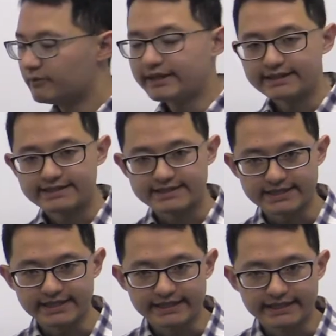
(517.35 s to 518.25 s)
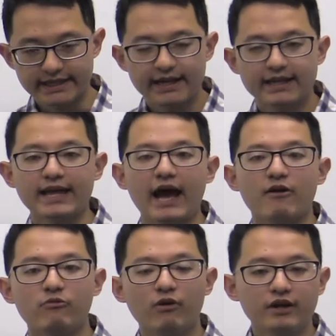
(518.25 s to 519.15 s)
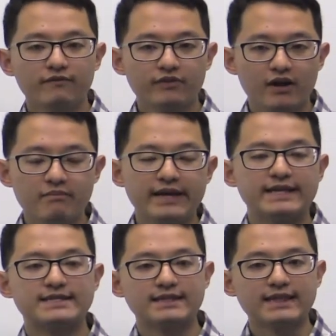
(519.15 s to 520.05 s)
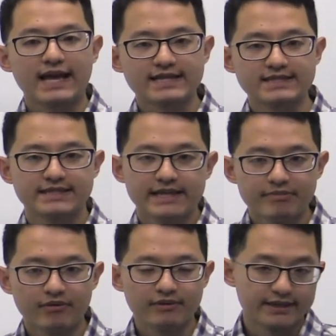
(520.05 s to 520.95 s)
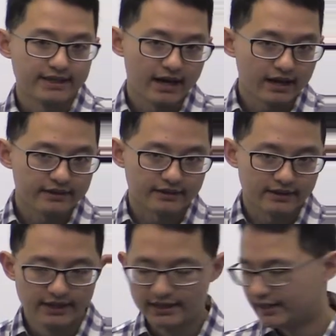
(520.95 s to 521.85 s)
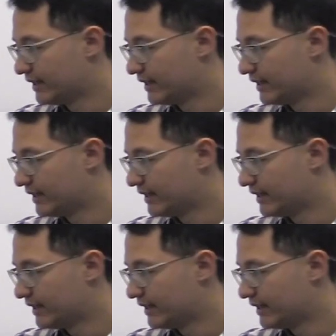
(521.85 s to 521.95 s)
we can see that one of them is less stable than the other.